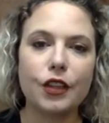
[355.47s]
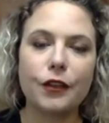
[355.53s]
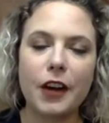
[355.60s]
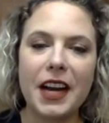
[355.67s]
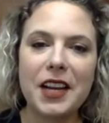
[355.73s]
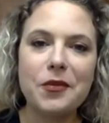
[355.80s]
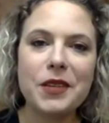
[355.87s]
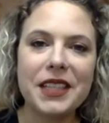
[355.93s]
So
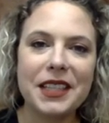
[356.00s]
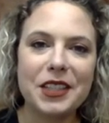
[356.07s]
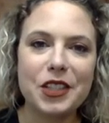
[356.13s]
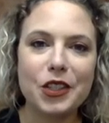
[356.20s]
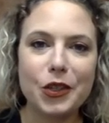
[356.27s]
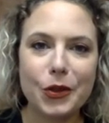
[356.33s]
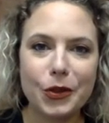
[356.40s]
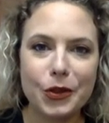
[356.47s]
for anyone
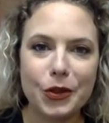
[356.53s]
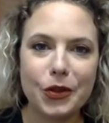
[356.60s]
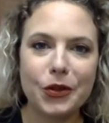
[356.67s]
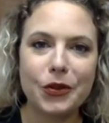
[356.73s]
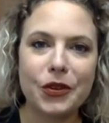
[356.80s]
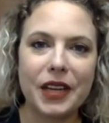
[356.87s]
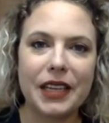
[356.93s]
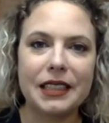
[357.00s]
that's new to
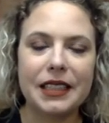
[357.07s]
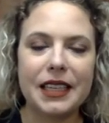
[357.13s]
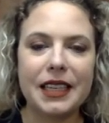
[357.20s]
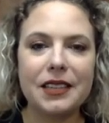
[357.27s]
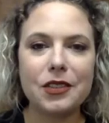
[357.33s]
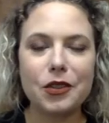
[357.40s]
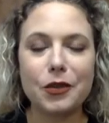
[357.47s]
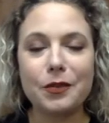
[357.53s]
Google
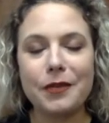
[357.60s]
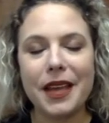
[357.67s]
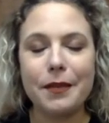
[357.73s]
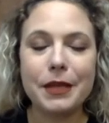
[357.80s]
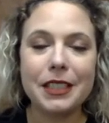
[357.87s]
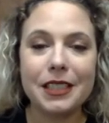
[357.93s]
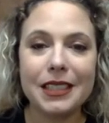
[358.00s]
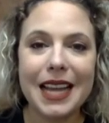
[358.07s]
Analytics or
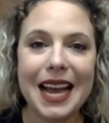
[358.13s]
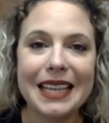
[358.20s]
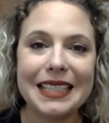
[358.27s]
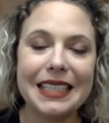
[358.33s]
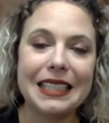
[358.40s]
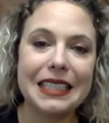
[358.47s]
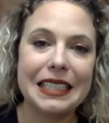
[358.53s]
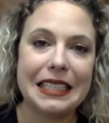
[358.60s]
maybe just
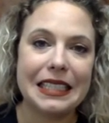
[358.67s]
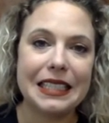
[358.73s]
hasn't